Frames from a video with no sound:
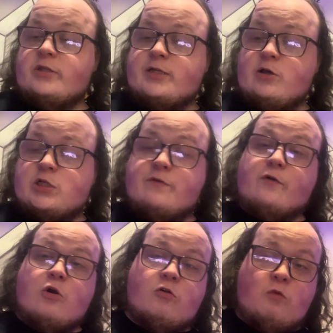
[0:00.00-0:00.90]
the Tales of
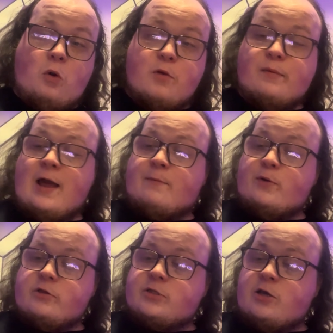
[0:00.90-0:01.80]
Aurora Blackburn,
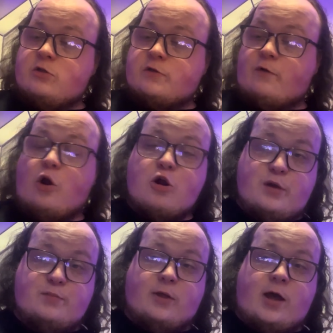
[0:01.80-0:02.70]
and the Tales of
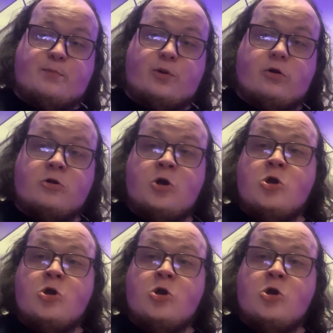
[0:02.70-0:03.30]
Harmony Blackburn